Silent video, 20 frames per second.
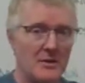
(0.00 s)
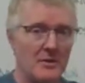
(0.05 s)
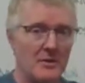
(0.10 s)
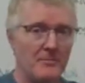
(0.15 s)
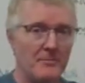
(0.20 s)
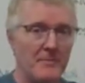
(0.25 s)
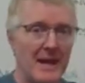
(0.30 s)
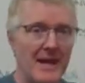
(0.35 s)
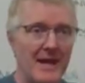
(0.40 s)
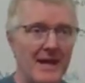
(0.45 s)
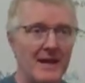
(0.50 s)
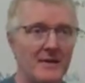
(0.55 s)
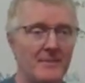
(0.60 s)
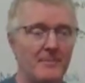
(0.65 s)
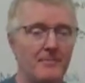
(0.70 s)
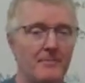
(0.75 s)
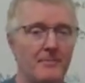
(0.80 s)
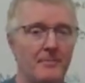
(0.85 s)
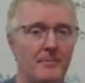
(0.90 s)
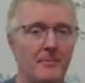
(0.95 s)

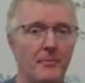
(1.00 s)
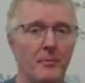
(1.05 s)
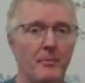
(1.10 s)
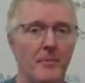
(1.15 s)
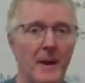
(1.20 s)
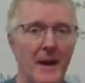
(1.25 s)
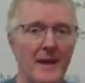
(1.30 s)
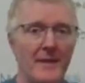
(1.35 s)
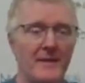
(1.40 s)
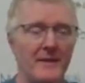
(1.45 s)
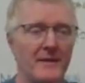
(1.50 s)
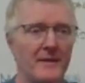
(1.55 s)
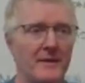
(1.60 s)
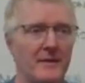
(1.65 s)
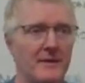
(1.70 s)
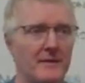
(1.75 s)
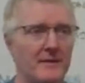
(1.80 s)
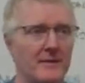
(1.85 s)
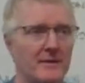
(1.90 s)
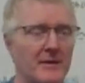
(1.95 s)
made by
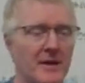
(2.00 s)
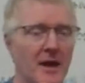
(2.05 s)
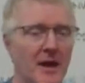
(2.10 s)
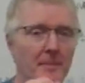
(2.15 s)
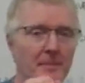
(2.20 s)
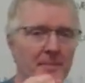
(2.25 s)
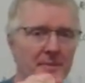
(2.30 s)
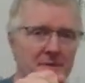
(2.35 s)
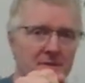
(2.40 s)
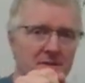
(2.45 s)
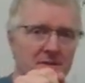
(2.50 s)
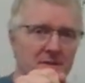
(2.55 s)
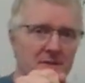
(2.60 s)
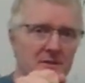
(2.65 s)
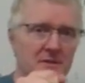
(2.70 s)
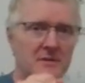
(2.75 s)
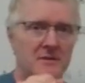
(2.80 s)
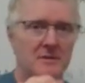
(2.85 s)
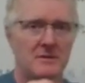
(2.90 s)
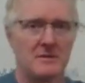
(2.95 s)
the
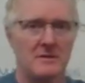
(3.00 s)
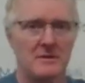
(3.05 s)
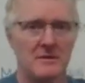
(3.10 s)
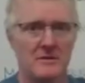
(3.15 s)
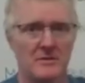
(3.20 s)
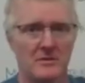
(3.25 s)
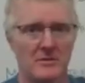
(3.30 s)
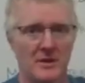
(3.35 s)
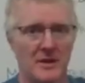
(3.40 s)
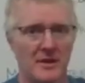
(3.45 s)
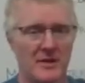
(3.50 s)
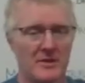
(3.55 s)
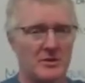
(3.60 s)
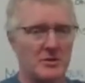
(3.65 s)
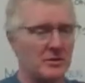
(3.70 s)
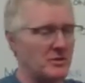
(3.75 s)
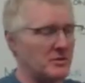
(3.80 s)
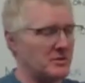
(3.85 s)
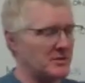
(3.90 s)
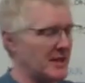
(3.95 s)
compass, right?
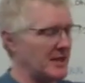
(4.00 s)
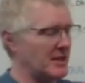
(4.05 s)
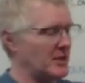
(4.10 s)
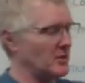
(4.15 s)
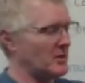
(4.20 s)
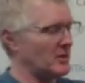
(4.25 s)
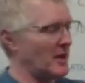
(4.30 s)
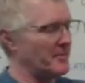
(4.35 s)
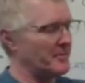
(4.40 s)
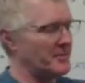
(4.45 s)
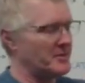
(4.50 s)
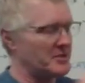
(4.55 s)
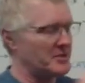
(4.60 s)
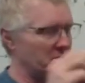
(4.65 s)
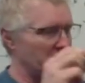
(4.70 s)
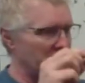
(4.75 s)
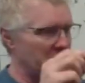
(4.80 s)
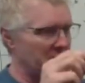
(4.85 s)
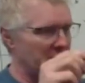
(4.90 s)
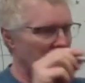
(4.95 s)
So you take your compass,
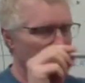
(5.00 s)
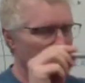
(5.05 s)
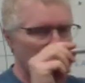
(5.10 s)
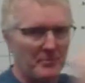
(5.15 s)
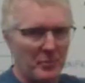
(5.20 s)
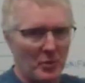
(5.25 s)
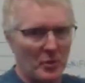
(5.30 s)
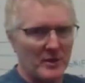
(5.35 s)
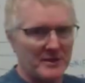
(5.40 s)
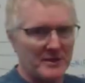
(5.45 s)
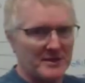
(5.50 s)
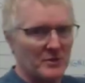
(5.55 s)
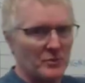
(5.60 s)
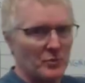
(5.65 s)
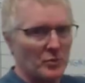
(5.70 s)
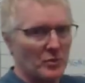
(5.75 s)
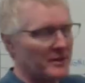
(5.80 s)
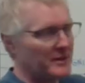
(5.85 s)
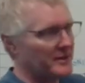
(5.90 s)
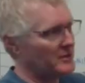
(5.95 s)
you stick the point
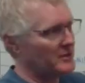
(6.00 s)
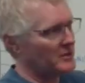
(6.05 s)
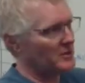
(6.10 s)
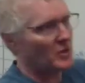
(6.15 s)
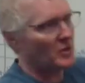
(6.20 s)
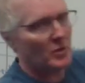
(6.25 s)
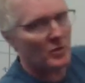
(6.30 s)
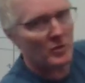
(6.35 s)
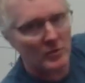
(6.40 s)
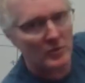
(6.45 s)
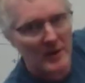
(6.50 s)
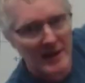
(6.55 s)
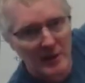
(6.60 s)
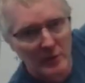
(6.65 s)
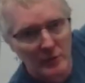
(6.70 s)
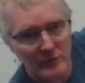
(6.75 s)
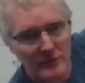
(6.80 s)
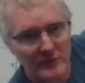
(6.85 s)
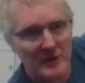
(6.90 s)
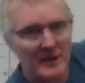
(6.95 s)
in one, and you go
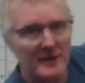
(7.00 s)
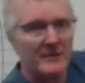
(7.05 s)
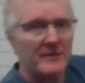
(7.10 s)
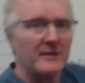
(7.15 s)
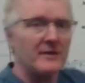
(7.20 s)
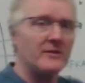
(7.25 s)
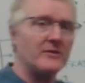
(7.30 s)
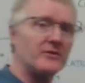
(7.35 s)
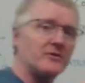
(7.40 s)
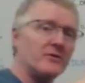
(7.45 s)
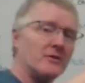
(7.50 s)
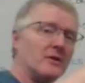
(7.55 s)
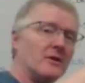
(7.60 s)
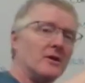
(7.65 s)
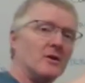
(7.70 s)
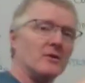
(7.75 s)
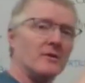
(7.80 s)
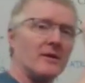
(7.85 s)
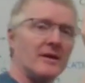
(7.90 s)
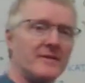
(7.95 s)
around like this,
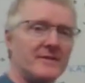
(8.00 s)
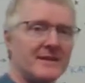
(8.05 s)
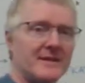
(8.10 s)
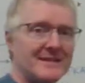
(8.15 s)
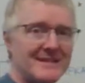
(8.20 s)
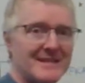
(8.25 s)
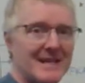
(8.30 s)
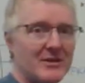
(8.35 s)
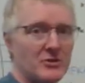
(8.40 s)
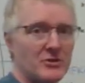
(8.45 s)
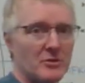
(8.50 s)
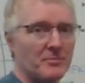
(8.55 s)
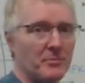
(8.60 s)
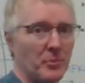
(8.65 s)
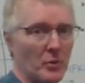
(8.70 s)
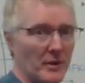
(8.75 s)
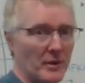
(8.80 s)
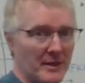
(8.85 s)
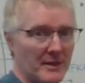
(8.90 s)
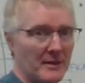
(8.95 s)
right? The center
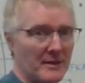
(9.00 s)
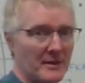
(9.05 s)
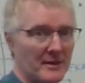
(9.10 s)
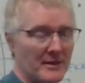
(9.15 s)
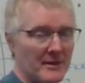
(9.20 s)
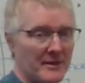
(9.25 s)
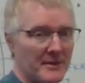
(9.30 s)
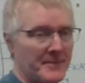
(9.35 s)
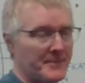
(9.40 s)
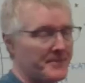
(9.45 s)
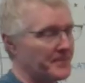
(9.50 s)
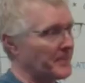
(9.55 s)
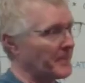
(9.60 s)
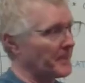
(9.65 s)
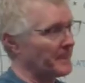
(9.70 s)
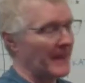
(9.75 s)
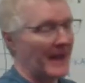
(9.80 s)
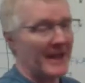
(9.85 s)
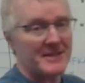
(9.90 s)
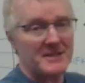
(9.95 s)
point,
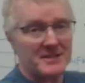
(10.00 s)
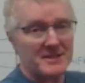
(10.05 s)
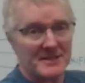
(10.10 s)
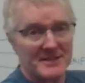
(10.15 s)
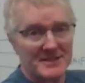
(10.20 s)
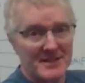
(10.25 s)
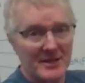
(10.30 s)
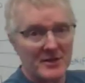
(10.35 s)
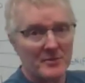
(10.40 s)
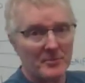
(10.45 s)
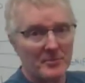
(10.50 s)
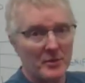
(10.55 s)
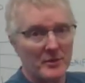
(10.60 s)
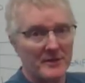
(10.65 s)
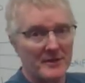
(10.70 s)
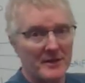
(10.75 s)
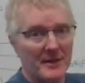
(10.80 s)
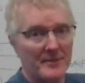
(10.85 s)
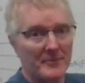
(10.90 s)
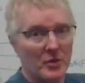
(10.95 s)
that's the center
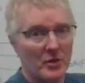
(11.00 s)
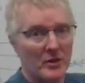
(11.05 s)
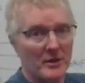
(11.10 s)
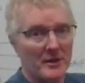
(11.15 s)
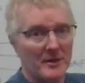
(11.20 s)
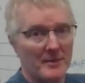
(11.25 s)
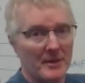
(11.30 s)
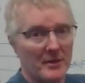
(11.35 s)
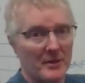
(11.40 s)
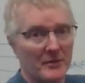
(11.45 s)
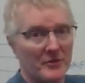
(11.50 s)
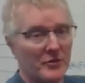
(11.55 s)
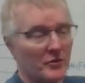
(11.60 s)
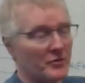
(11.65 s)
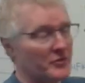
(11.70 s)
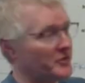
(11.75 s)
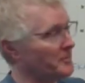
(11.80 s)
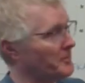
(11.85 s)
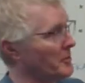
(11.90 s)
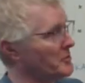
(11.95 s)
point that I'm talking about. So
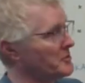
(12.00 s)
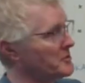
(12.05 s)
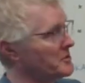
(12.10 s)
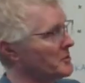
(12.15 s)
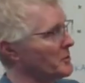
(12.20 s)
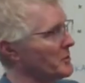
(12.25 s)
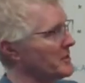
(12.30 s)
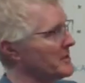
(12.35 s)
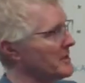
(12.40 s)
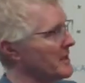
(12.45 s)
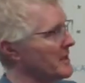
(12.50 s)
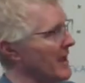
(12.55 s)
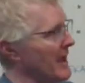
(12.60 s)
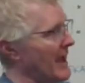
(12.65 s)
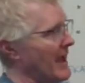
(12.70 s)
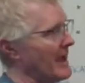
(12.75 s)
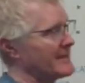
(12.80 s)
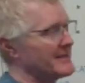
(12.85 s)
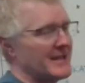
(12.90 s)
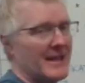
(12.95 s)
suppose that we
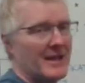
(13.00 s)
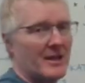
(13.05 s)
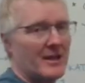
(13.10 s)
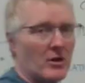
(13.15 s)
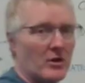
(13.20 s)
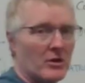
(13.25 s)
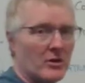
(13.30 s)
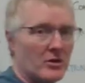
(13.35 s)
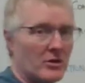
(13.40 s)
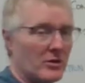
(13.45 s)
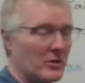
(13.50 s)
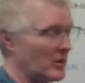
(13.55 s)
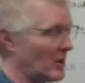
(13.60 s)
take our